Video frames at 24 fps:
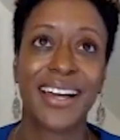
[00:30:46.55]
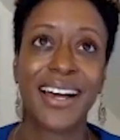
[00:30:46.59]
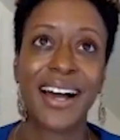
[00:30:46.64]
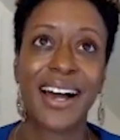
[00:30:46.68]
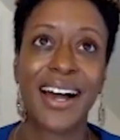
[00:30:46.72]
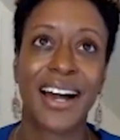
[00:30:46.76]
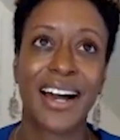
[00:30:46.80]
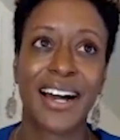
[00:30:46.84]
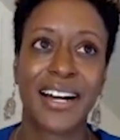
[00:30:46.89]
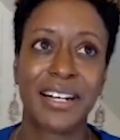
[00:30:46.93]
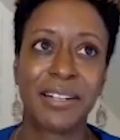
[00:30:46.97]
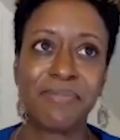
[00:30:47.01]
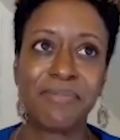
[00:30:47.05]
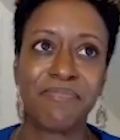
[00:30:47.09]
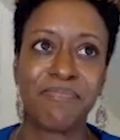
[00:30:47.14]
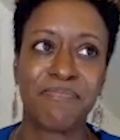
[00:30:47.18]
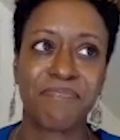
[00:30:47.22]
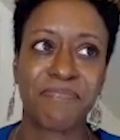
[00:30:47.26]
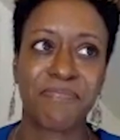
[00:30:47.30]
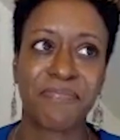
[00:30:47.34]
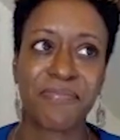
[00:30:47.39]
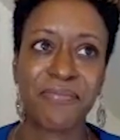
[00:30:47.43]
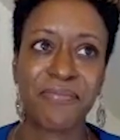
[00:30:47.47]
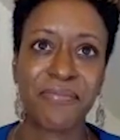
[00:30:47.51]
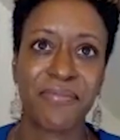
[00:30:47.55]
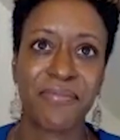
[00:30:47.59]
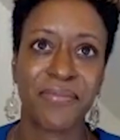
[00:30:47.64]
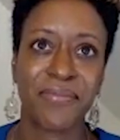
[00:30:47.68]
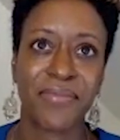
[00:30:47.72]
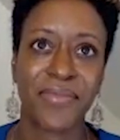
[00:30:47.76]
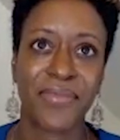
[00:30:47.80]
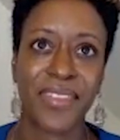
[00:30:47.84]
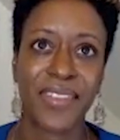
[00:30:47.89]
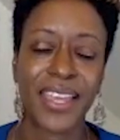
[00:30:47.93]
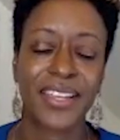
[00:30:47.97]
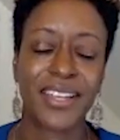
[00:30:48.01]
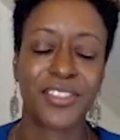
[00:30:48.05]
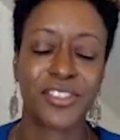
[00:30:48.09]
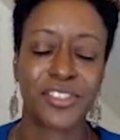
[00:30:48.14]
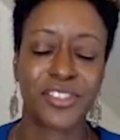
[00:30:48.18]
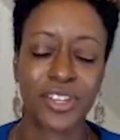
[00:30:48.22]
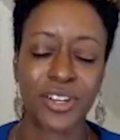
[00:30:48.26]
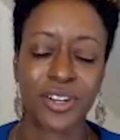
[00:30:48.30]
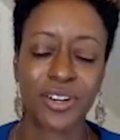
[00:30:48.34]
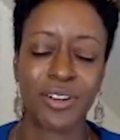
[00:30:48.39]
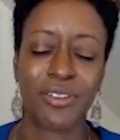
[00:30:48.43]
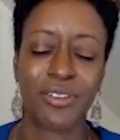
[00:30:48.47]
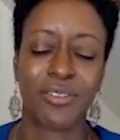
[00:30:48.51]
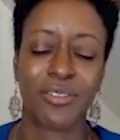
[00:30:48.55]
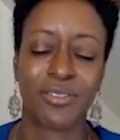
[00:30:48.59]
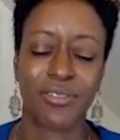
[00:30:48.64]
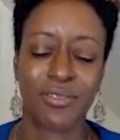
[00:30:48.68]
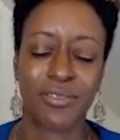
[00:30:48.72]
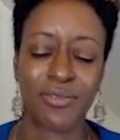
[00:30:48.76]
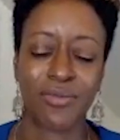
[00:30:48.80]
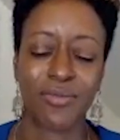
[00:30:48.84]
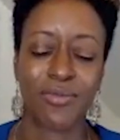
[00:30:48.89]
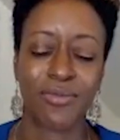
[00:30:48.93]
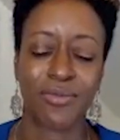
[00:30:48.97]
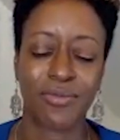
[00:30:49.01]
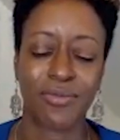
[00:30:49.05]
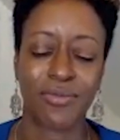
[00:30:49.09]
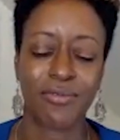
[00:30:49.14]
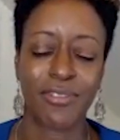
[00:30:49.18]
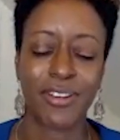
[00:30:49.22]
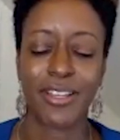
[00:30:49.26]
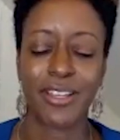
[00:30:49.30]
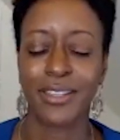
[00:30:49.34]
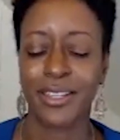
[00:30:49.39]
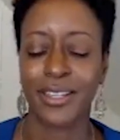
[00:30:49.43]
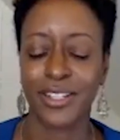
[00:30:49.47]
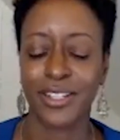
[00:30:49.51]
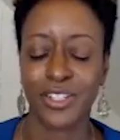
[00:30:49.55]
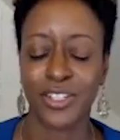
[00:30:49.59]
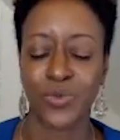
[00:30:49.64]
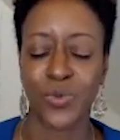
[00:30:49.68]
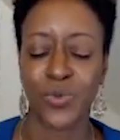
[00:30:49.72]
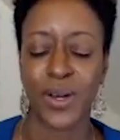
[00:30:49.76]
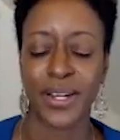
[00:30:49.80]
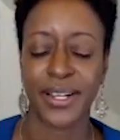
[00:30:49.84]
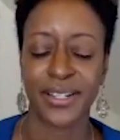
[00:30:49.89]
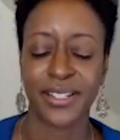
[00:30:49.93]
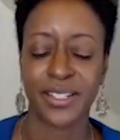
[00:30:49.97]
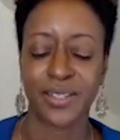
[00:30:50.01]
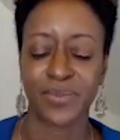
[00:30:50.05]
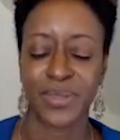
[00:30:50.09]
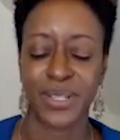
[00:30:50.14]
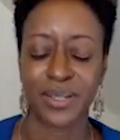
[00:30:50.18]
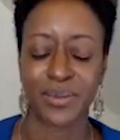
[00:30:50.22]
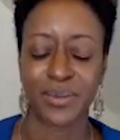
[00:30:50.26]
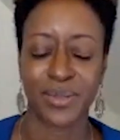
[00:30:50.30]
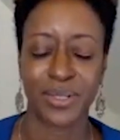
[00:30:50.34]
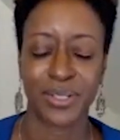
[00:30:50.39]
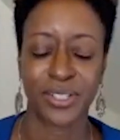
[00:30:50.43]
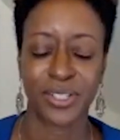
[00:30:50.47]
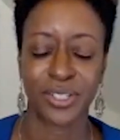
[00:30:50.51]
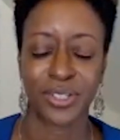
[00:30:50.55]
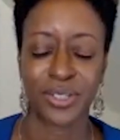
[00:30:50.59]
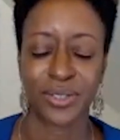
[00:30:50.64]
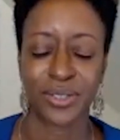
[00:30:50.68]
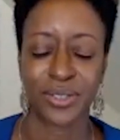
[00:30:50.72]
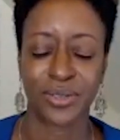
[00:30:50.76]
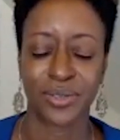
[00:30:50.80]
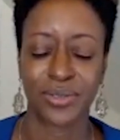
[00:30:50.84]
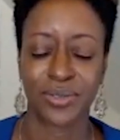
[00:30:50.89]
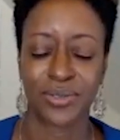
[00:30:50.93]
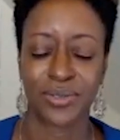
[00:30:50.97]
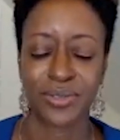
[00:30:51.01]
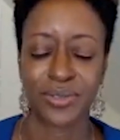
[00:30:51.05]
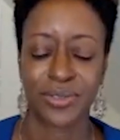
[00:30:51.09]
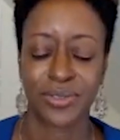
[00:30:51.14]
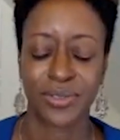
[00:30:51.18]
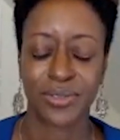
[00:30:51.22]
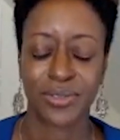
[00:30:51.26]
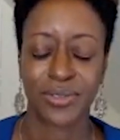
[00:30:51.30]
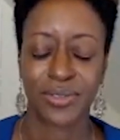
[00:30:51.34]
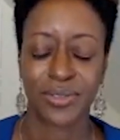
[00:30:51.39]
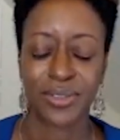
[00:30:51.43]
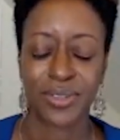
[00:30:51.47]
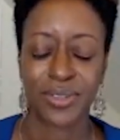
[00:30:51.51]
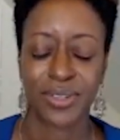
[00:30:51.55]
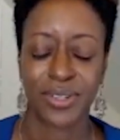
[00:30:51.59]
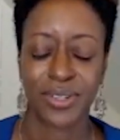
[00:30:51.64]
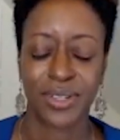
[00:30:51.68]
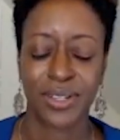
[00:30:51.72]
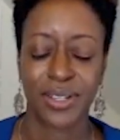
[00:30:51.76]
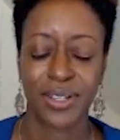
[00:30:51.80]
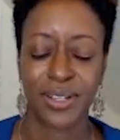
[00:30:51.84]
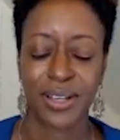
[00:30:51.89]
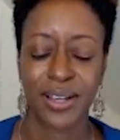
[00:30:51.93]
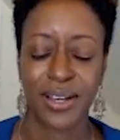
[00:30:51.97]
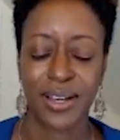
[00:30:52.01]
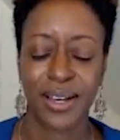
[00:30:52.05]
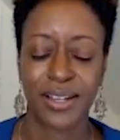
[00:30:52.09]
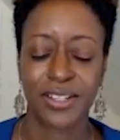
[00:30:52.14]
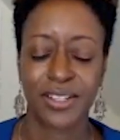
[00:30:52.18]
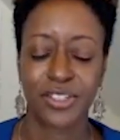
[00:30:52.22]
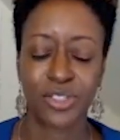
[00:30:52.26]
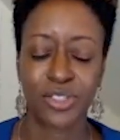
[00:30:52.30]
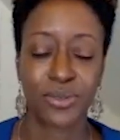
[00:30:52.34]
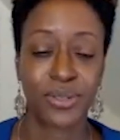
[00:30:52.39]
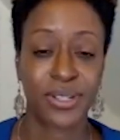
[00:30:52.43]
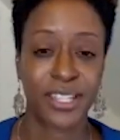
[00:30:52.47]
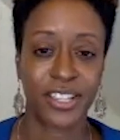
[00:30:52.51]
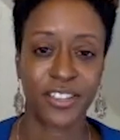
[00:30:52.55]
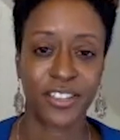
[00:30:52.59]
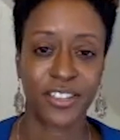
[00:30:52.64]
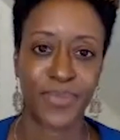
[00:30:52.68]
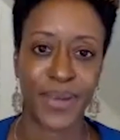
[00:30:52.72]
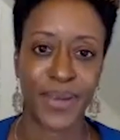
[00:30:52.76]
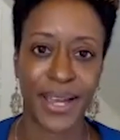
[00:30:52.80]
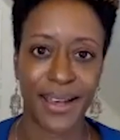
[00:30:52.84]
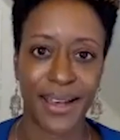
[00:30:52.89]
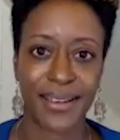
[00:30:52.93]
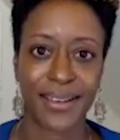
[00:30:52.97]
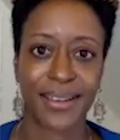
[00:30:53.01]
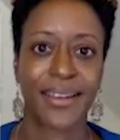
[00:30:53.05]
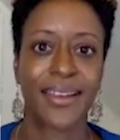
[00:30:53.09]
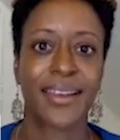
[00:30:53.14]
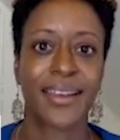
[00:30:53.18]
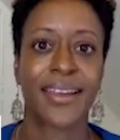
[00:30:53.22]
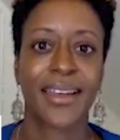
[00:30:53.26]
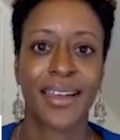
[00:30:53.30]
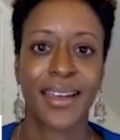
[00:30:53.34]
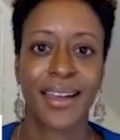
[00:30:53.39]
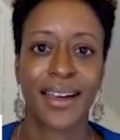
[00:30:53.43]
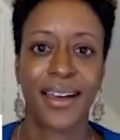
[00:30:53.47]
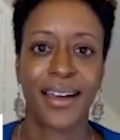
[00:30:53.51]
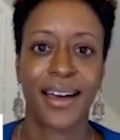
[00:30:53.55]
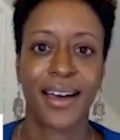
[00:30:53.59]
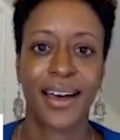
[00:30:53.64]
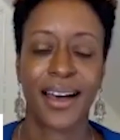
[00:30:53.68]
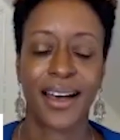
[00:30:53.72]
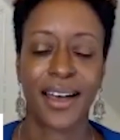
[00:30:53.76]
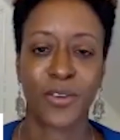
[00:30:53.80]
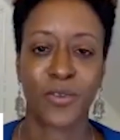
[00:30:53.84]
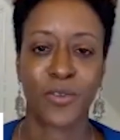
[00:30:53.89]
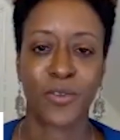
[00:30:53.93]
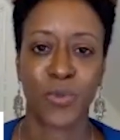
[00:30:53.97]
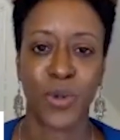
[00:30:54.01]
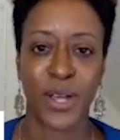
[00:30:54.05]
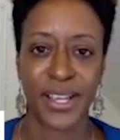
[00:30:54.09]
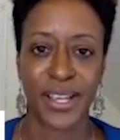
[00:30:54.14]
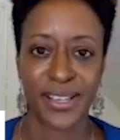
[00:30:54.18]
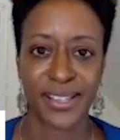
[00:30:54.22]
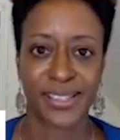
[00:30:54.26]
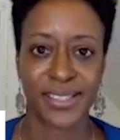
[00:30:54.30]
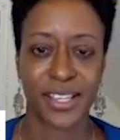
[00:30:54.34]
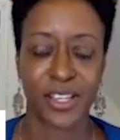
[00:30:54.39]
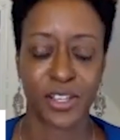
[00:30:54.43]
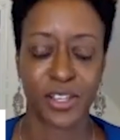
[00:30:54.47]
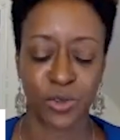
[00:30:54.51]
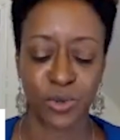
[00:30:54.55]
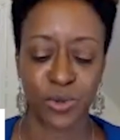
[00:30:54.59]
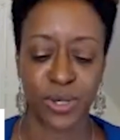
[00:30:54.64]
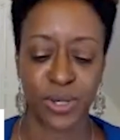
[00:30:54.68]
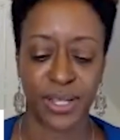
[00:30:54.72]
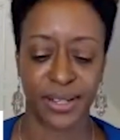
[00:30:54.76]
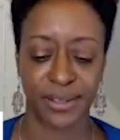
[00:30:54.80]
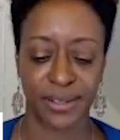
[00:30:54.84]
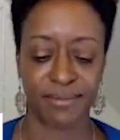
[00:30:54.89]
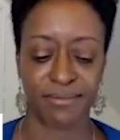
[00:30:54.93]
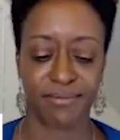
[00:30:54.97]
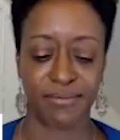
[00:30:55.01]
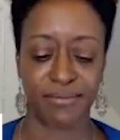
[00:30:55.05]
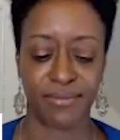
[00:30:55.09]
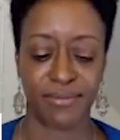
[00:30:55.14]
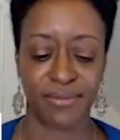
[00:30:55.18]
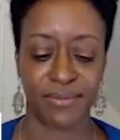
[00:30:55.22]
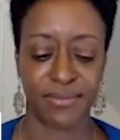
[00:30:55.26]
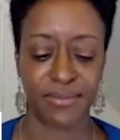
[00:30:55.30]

And so really just wanting to be able to do a give back on ways that you can